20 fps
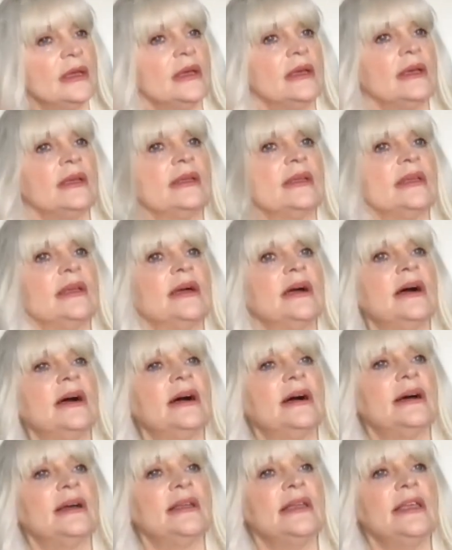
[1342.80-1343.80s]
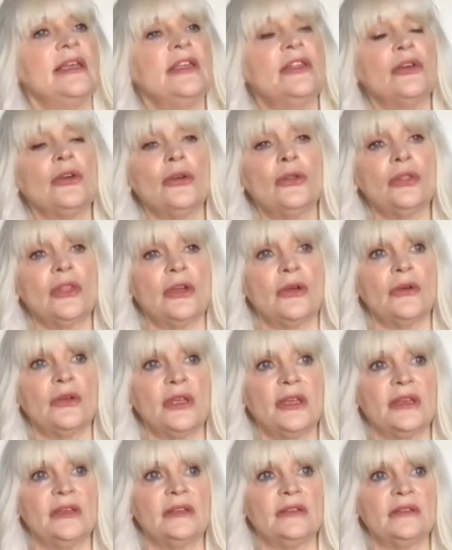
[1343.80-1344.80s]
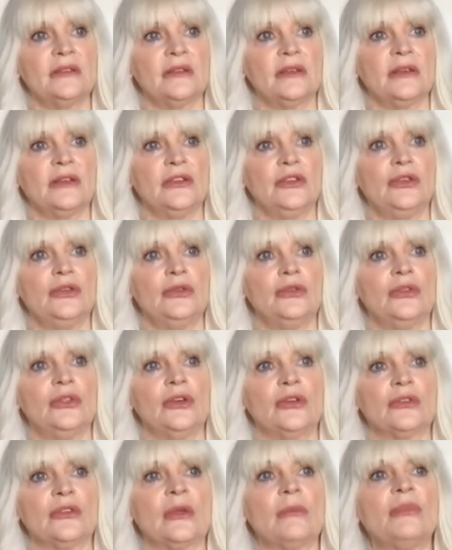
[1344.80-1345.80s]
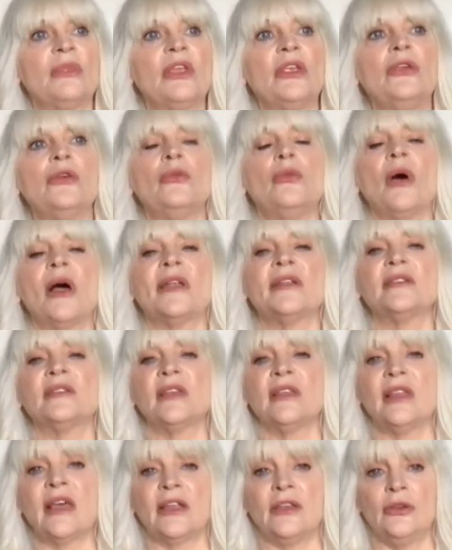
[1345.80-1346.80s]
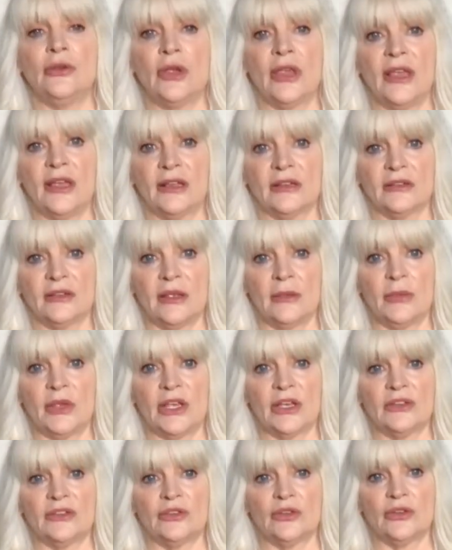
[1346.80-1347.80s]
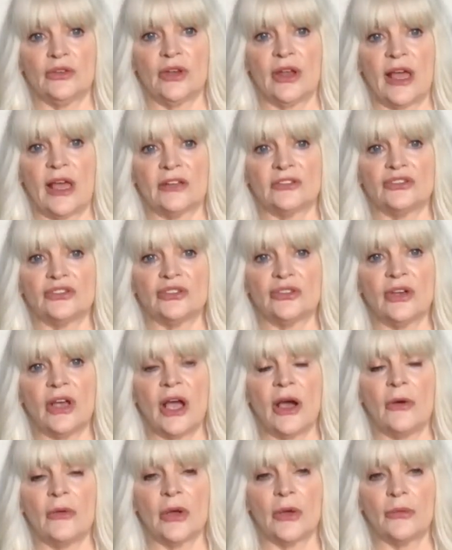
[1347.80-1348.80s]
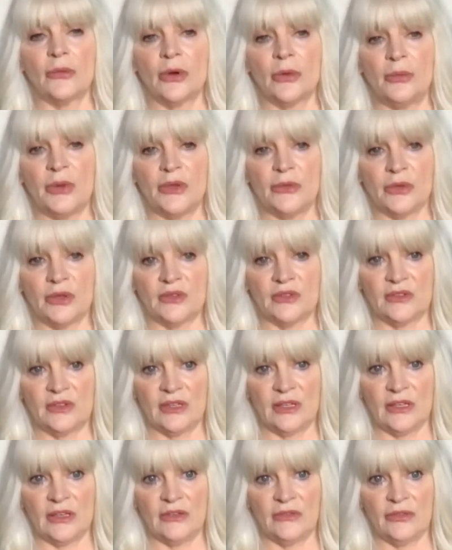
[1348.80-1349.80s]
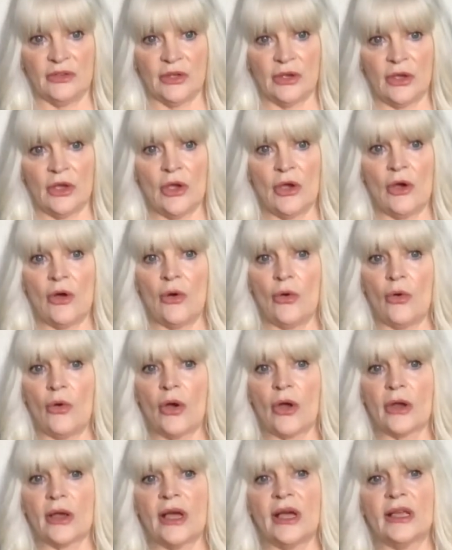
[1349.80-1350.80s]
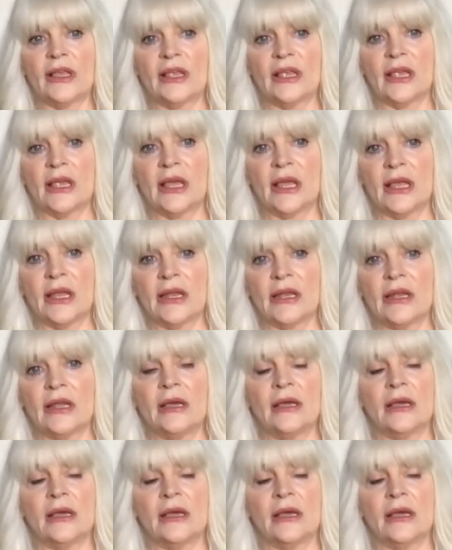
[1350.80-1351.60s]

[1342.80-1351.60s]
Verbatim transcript: uh, uh, either there is there's something you want to say that you can't say because you're not sure how it will be received, or again,